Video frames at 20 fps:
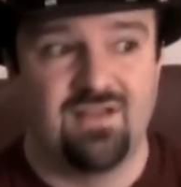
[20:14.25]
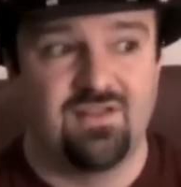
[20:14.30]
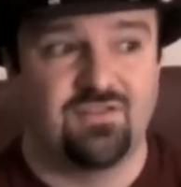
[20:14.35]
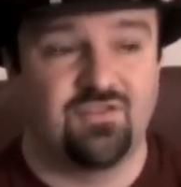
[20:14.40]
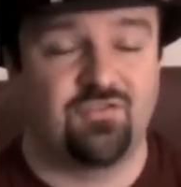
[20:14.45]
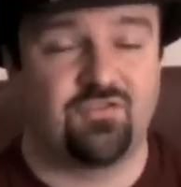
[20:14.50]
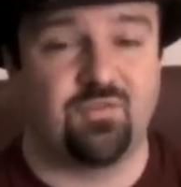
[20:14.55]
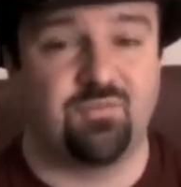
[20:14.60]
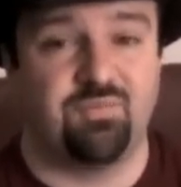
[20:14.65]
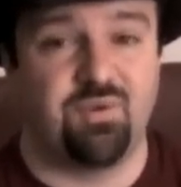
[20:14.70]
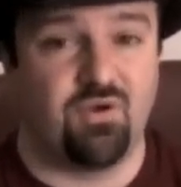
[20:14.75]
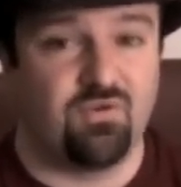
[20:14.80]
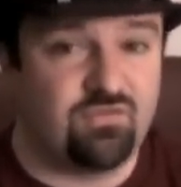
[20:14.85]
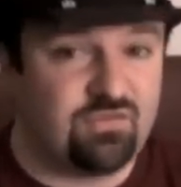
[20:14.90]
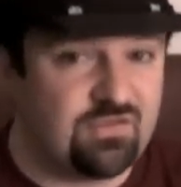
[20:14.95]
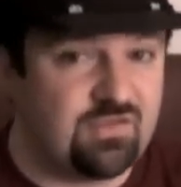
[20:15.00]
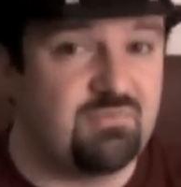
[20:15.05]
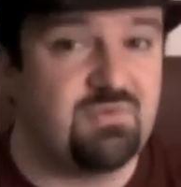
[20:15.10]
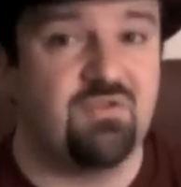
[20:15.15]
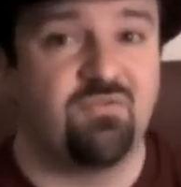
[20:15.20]
They're
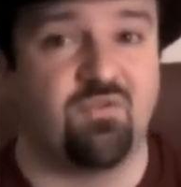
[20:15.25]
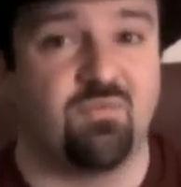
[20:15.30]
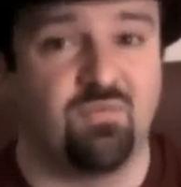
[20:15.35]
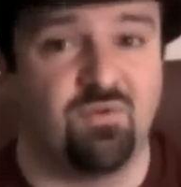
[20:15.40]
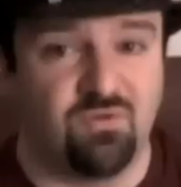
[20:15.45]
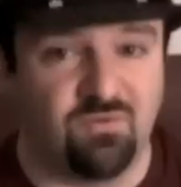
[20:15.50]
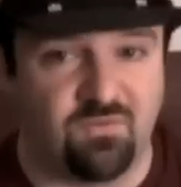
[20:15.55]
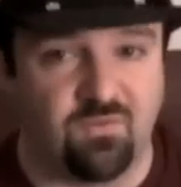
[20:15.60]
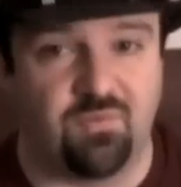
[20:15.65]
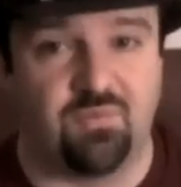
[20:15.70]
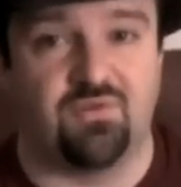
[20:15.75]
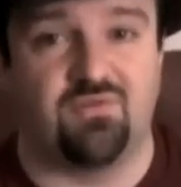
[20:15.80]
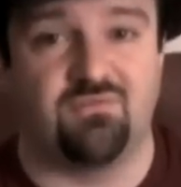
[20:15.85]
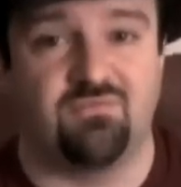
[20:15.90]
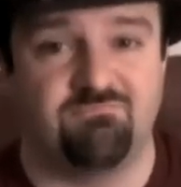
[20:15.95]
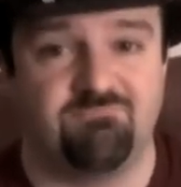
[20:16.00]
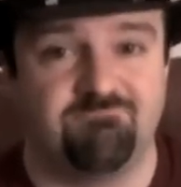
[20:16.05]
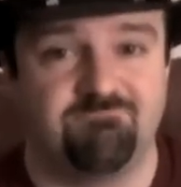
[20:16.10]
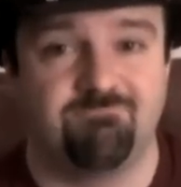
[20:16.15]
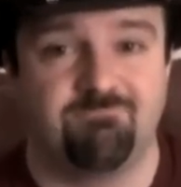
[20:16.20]
supposed to be removable.